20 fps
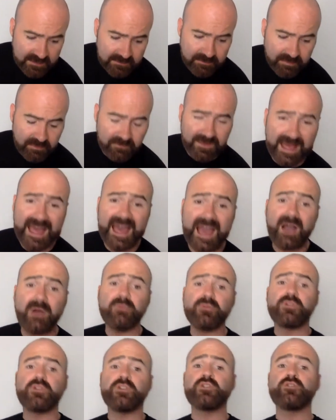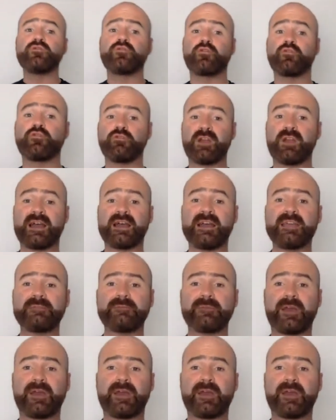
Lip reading: But how do you drive